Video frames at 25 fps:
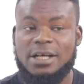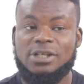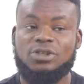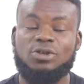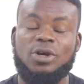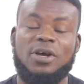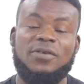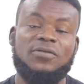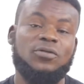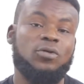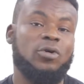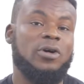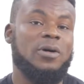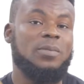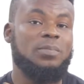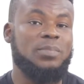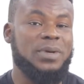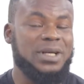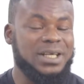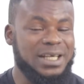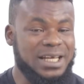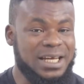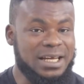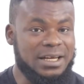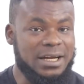So if you're a
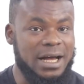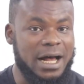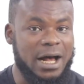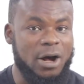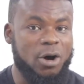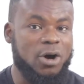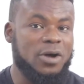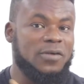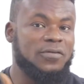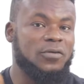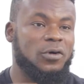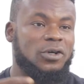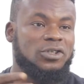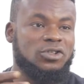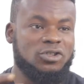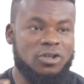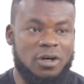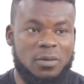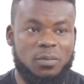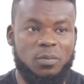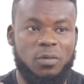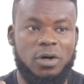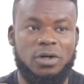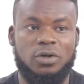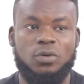beginner, or if you're
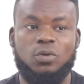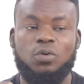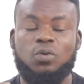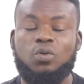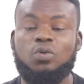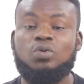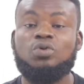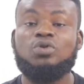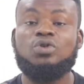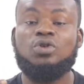someone who